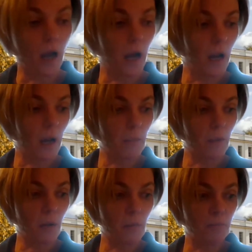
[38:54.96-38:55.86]
Um,
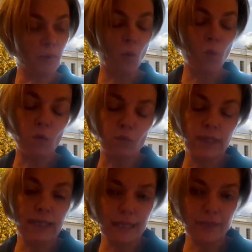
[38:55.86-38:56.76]
but what
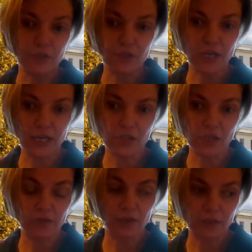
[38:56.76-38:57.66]
really needs to change,
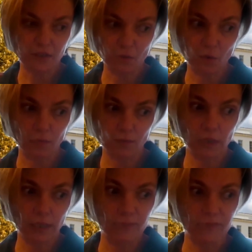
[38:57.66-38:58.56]
and I think this is what
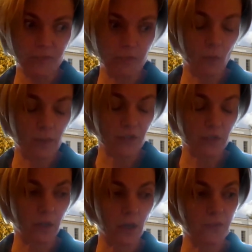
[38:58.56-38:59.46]
Clem's
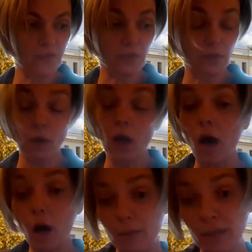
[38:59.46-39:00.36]
question goes to,
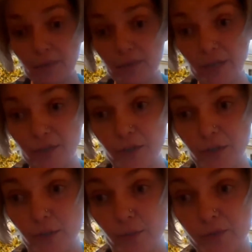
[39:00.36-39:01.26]
are people's
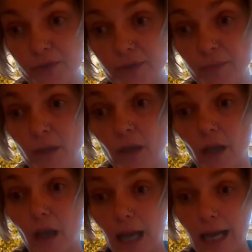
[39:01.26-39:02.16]
attitudes.
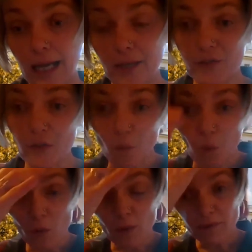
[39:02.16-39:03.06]
And
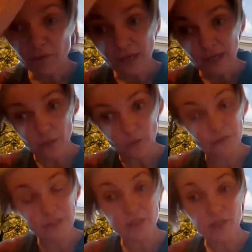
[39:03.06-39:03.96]
what we
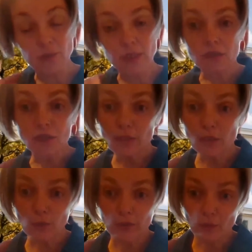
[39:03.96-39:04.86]
found in doing doing
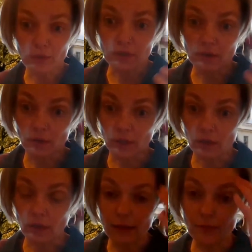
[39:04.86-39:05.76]
the work do and
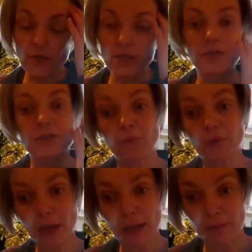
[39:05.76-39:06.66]
our collaborations
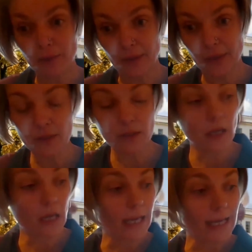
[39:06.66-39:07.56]
with Henpicked
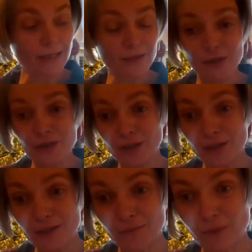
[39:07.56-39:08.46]
is that as,
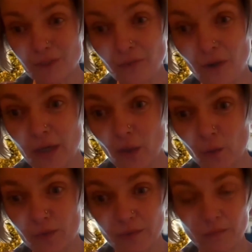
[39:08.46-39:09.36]
as, a, as a very
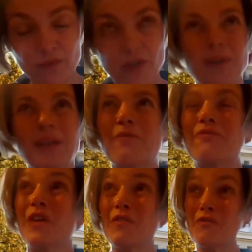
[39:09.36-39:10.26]
old and sorry, a,
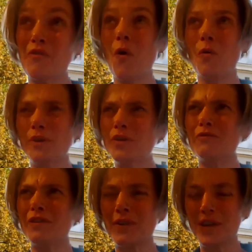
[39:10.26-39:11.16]
a former,
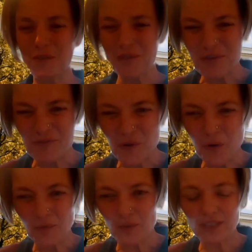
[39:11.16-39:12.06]
not very old, a
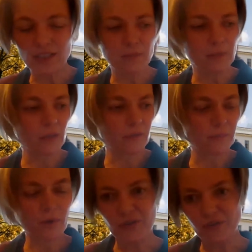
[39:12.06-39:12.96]
former and dearly
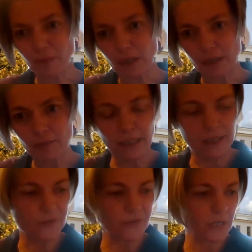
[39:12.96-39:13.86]
beloved boss of mine
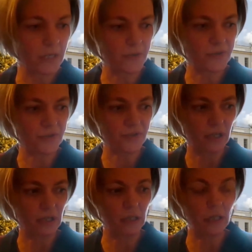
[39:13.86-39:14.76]
back in the day used to
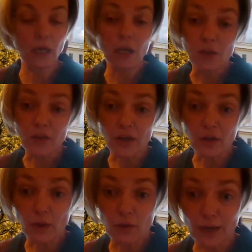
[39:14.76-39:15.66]
say, the
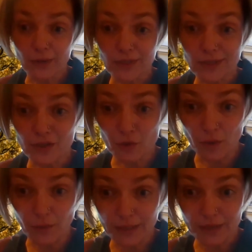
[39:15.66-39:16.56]
only way around it is
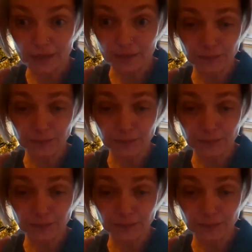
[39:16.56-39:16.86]
through it.